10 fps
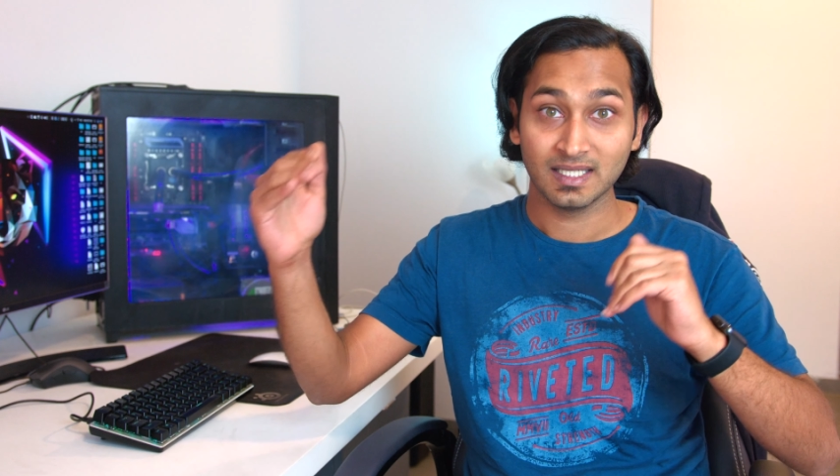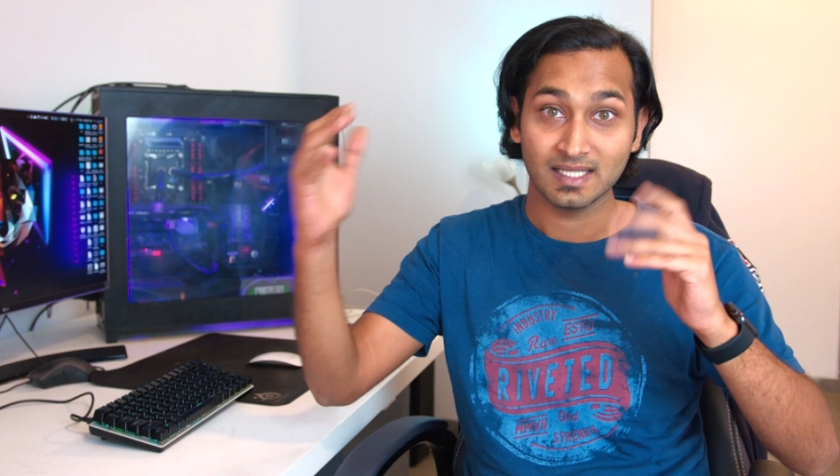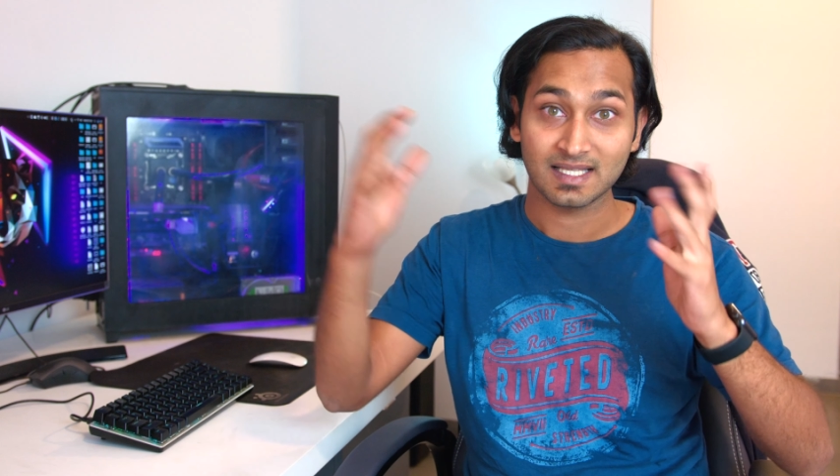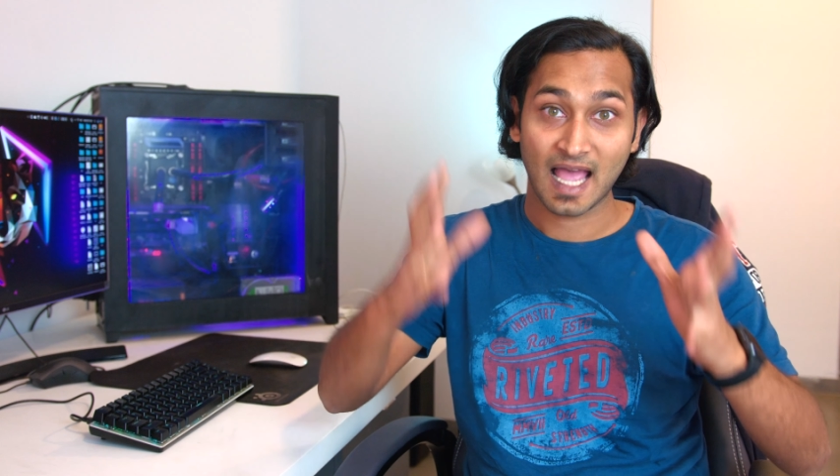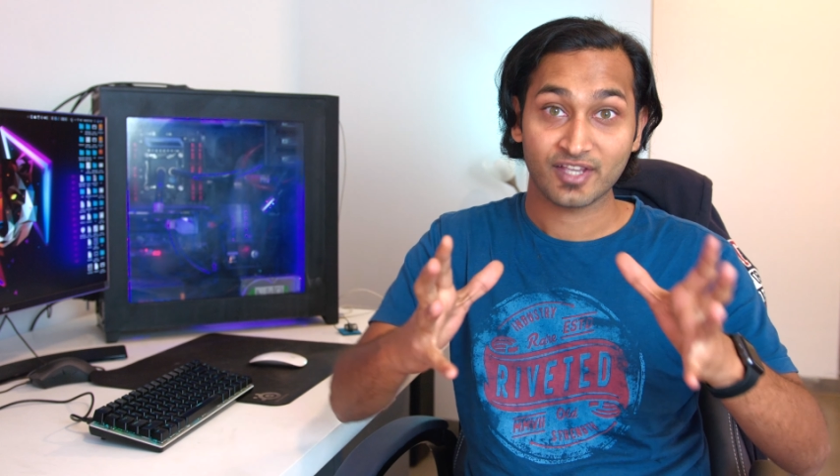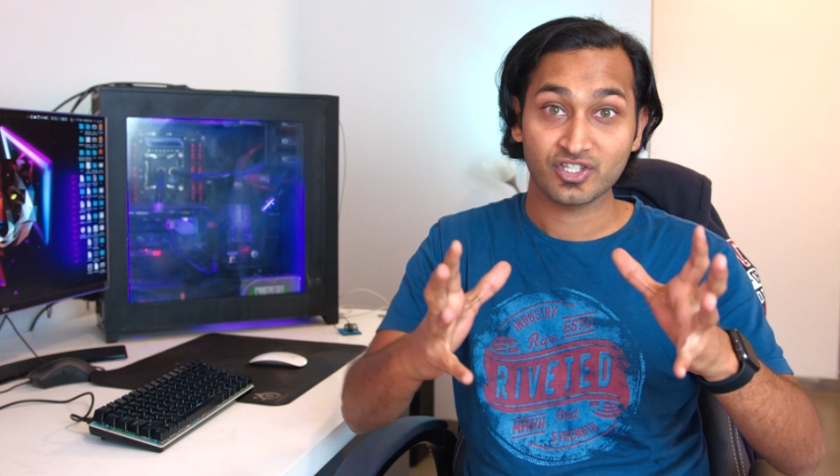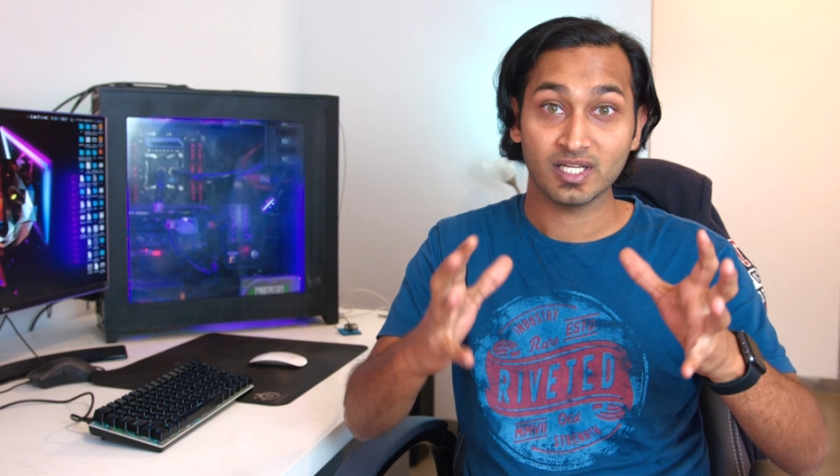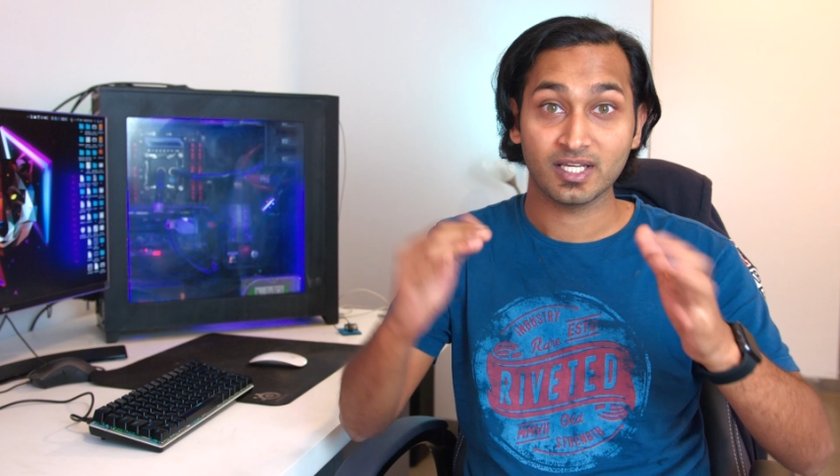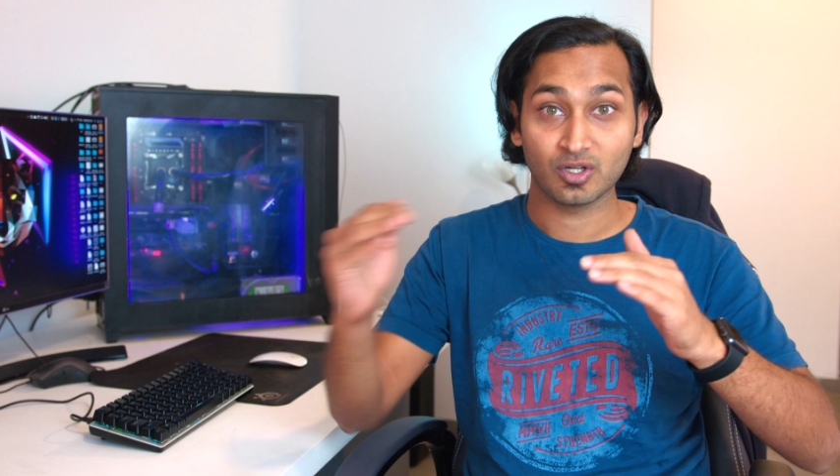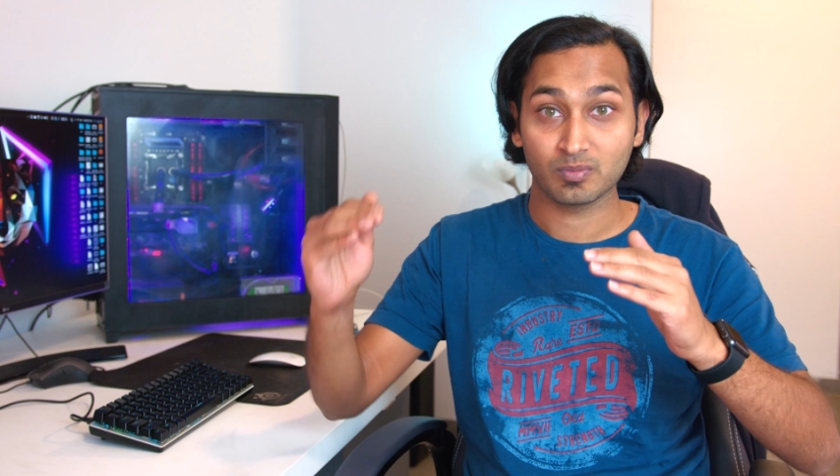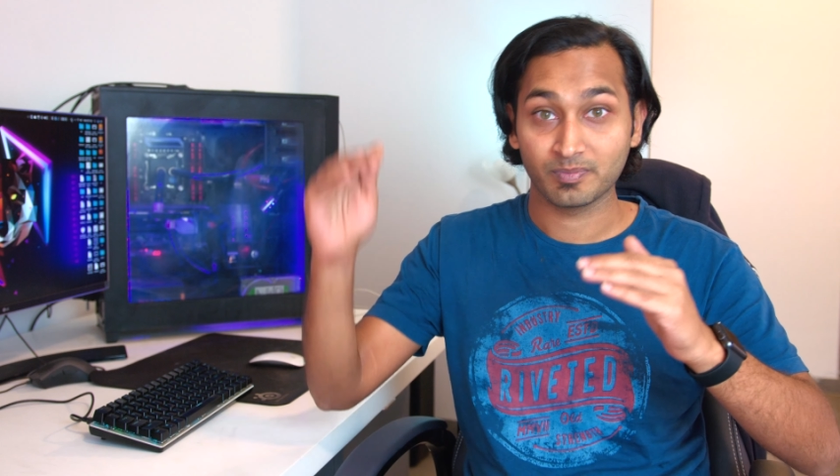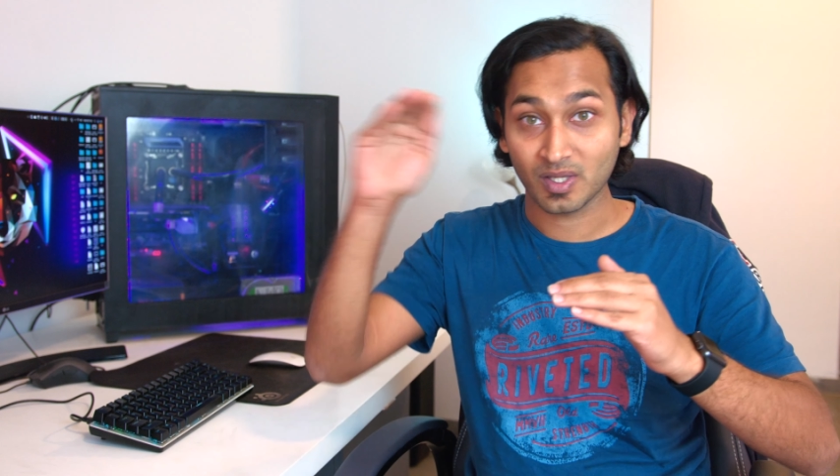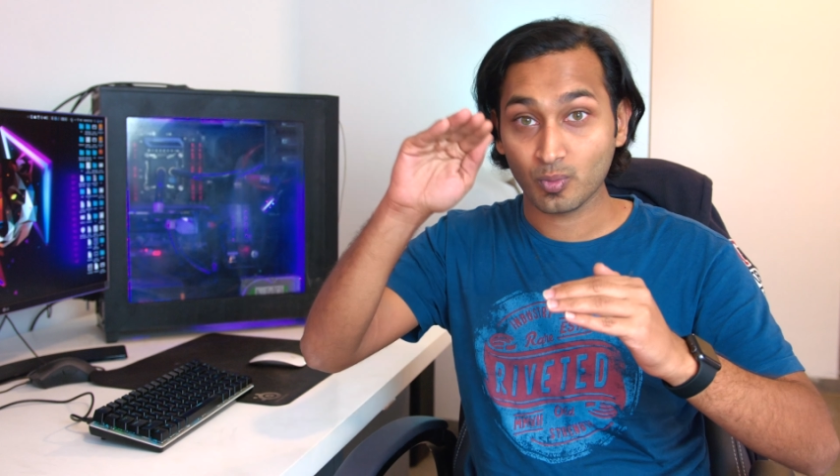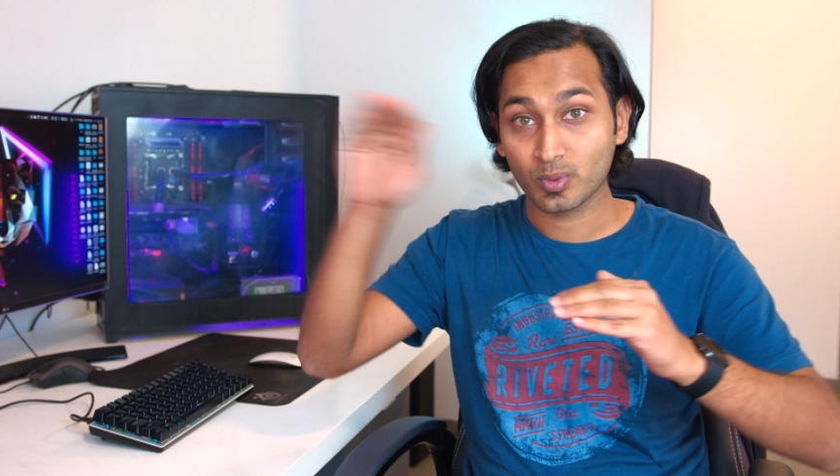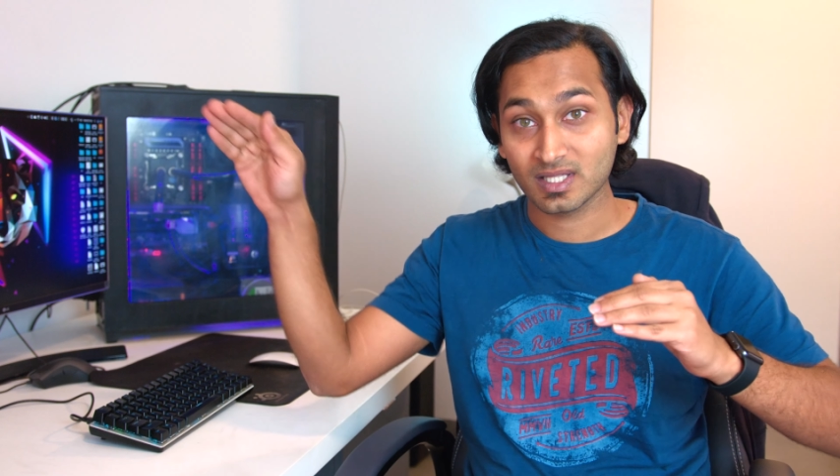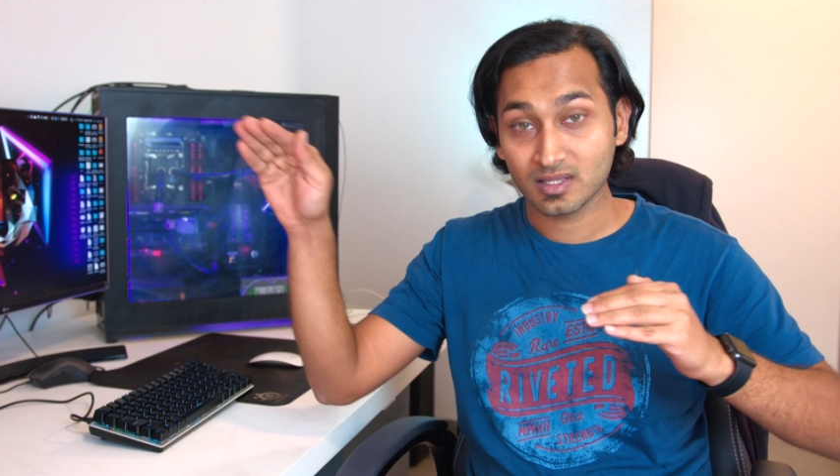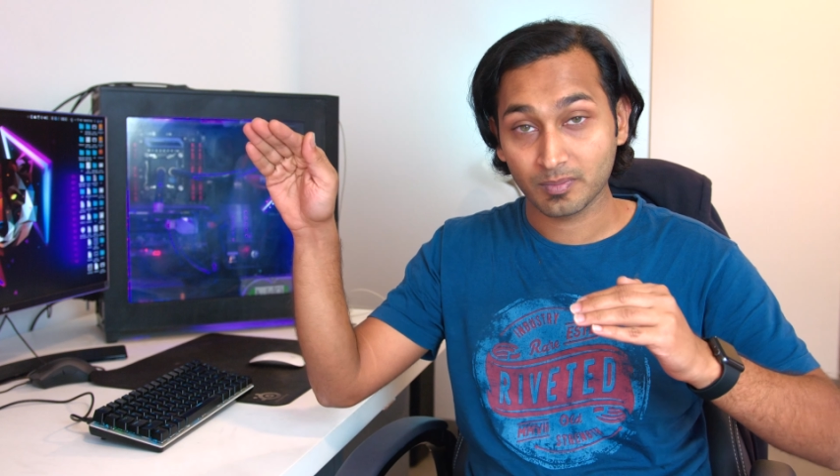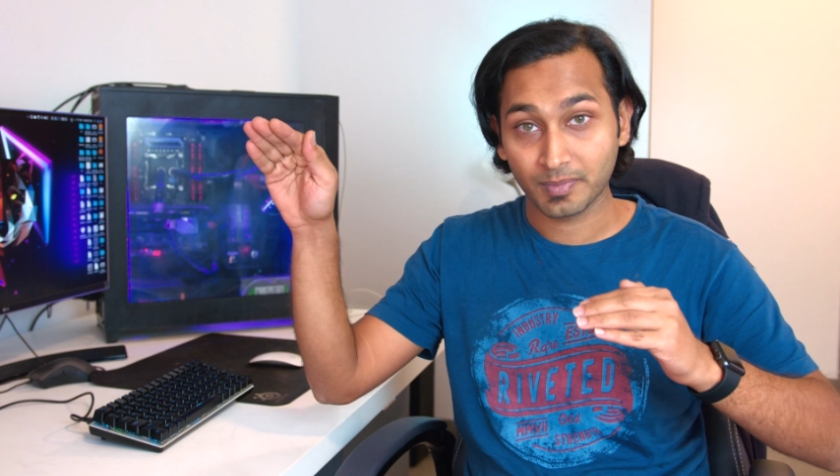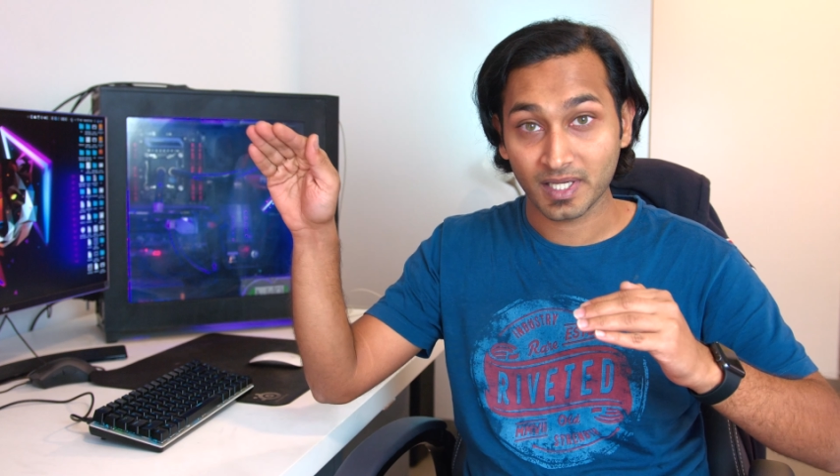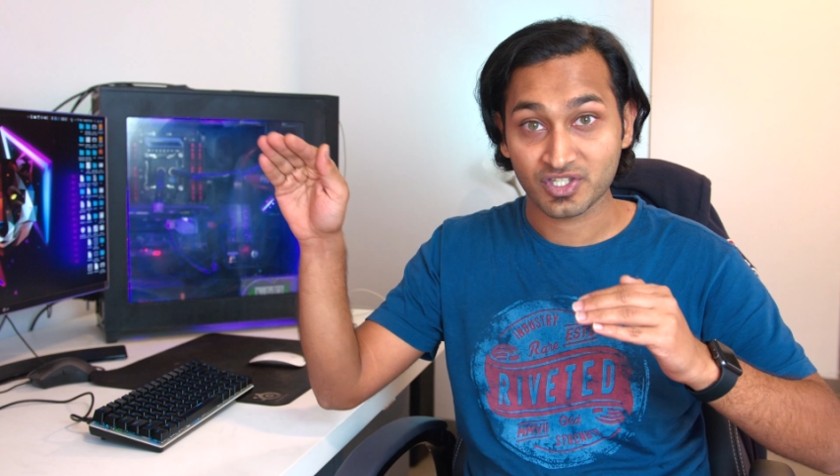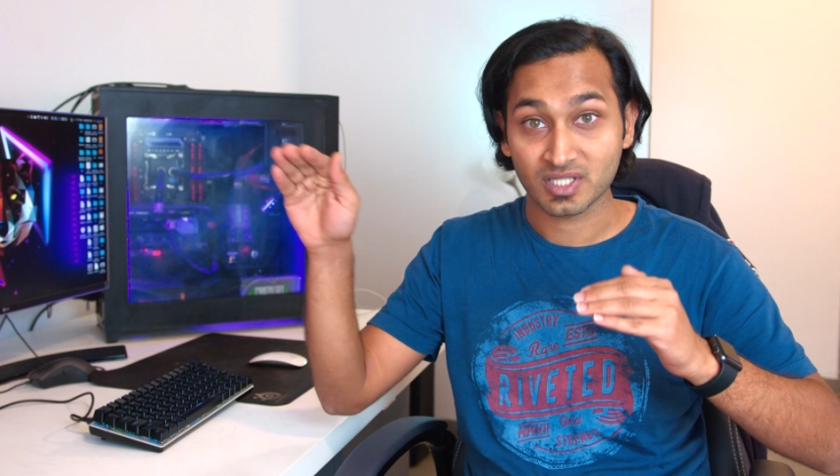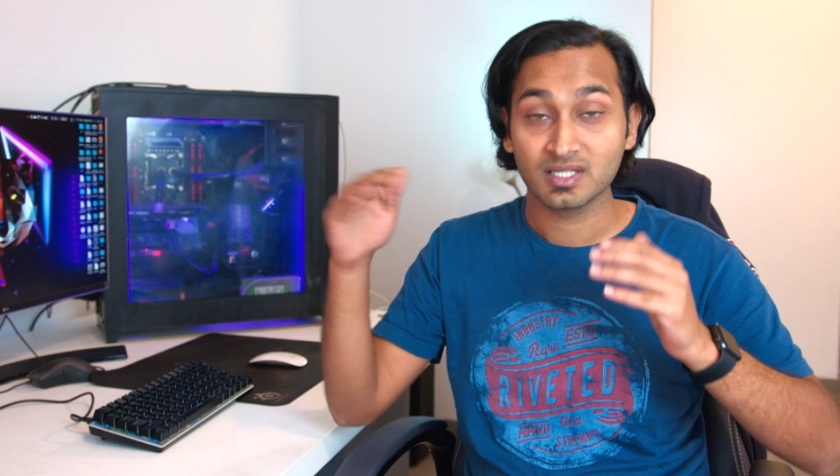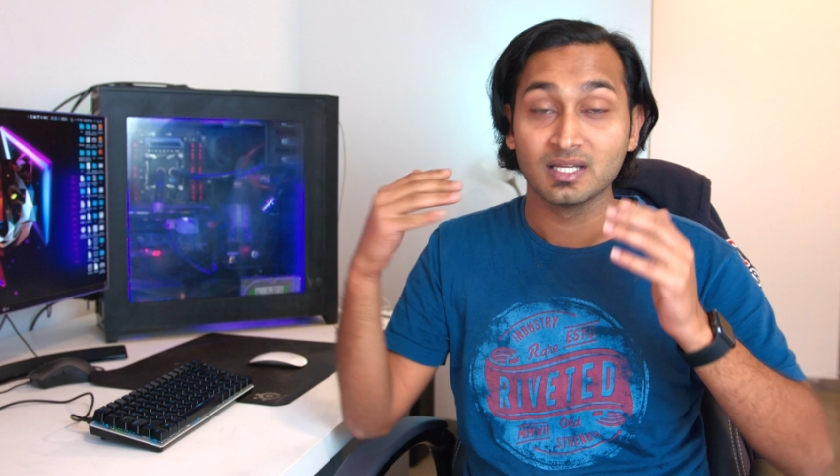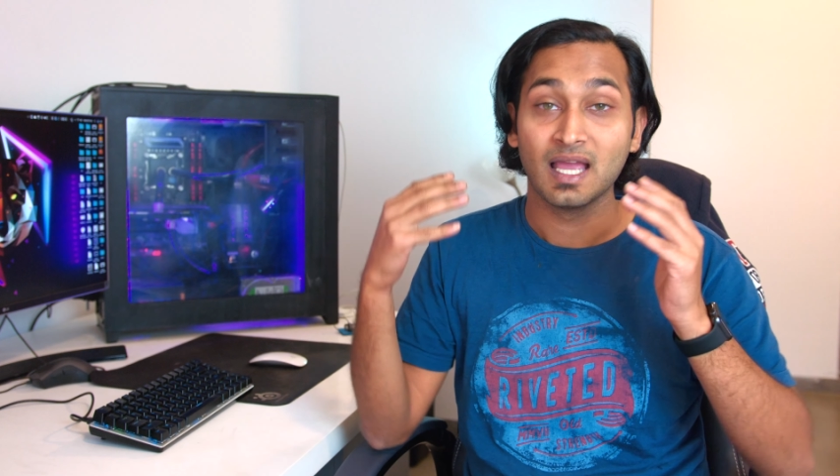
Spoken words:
is actually going to be within the budget